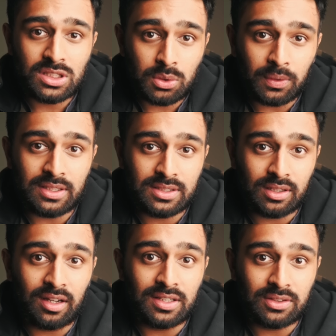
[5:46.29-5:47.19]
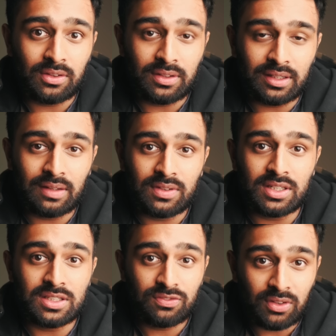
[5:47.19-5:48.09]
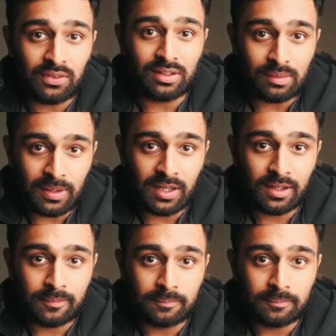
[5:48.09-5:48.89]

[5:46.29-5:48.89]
screen size on the 11-inch very limiting.